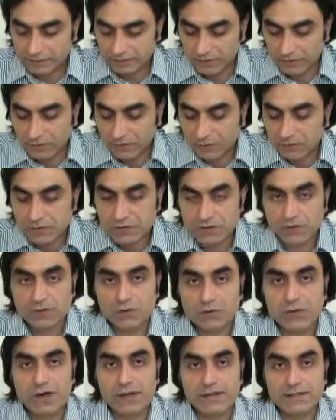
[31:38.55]
those
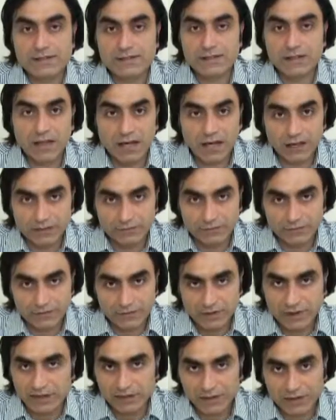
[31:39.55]
who has
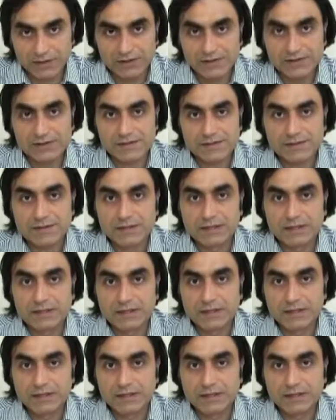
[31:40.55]
life, like us,